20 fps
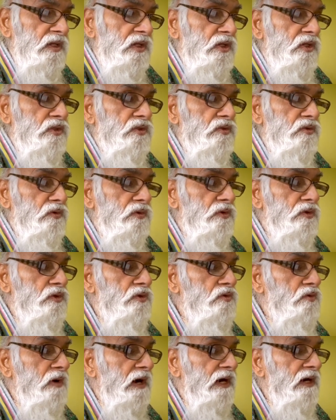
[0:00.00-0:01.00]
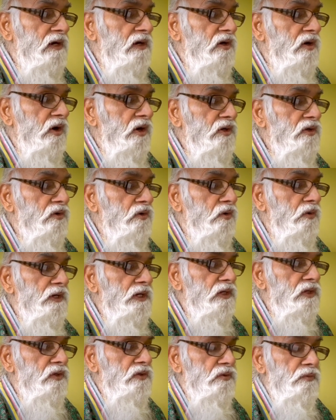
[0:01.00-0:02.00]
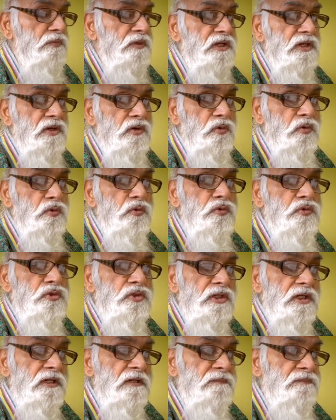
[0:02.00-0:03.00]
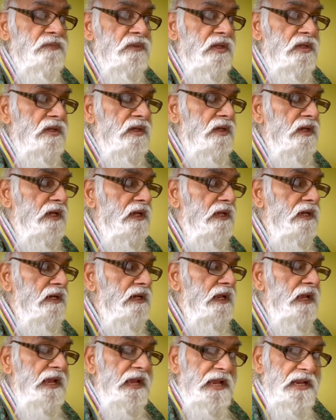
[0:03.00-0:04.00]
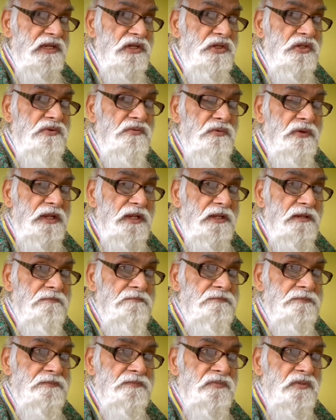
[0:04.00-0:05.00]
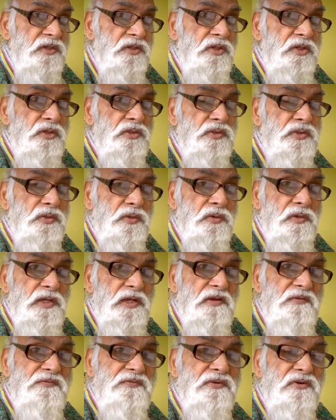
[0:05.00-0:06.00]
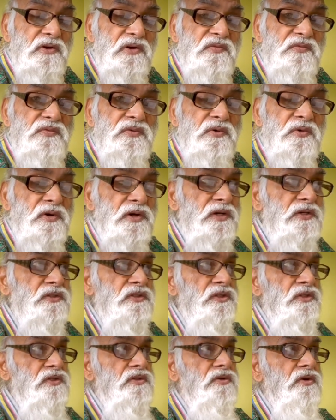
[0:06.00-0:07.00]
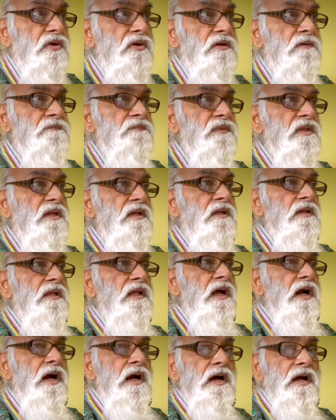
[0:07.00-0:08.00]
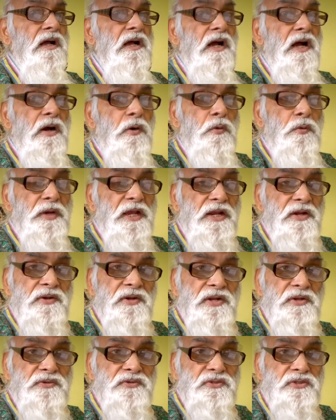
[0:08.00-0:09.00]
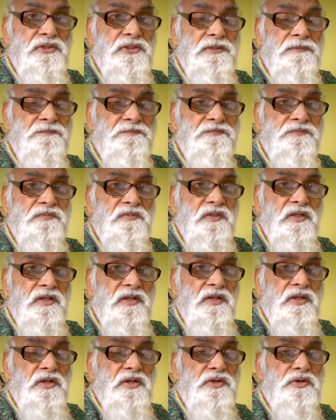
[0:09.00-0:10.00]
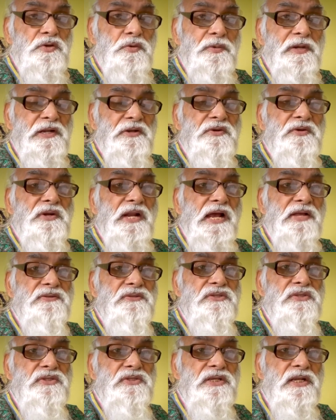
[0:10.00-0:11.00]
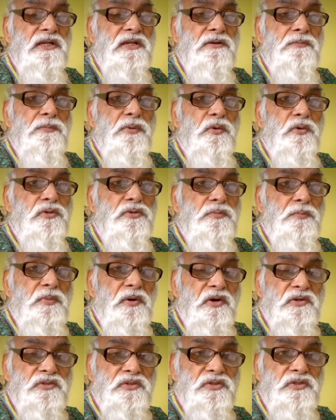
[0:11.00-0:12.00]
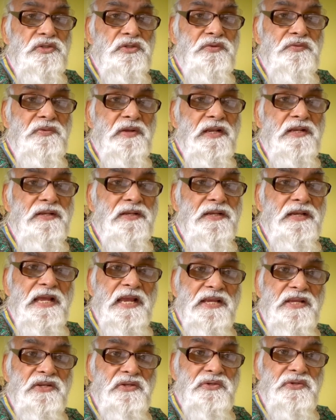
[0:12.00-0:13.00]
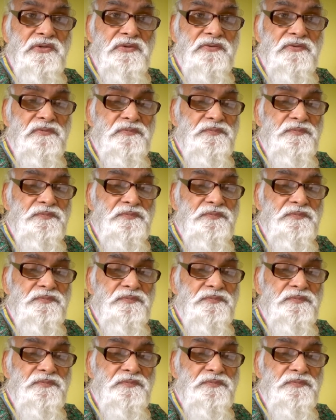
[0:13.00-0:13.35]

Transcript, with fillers: So you are not going to be a loser in any way. So if your focus is on awareness, you will transcend both positive and negative.